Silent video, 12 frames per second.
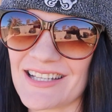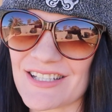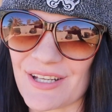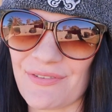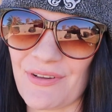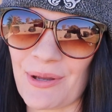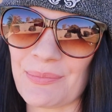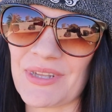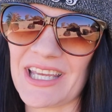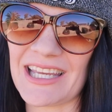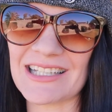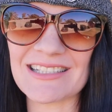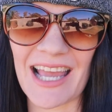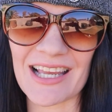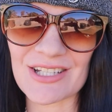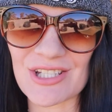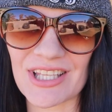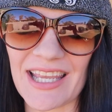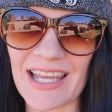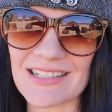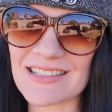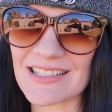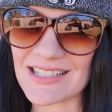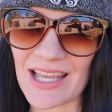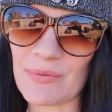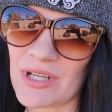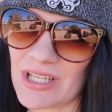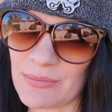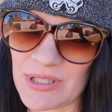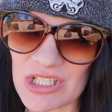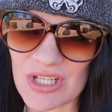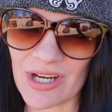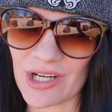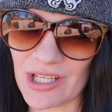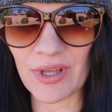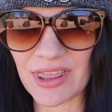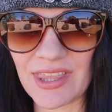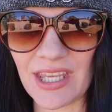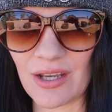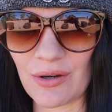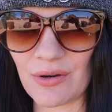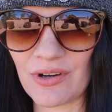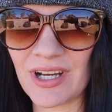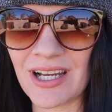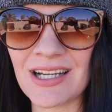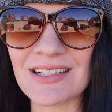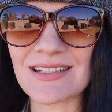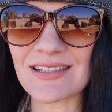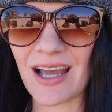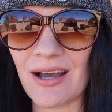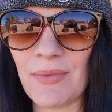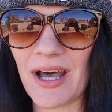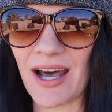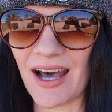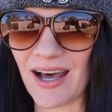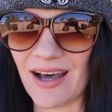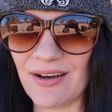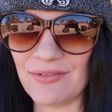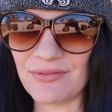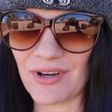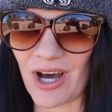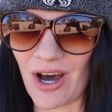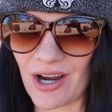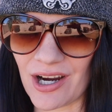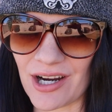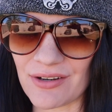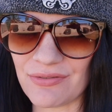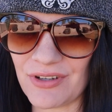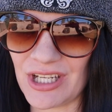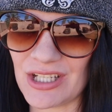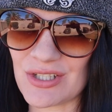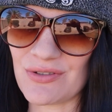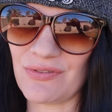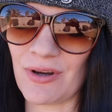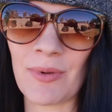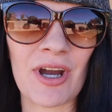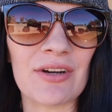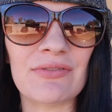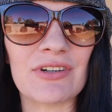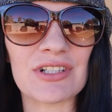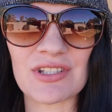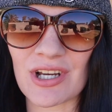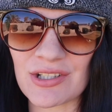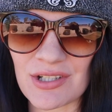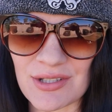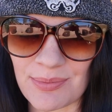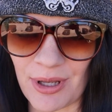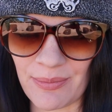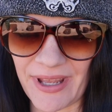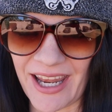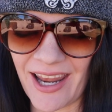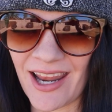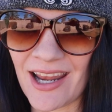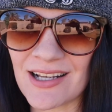A&J family, it's Ashley, and today we're going to be sharing with you some of our footage from our first doctor's appointment.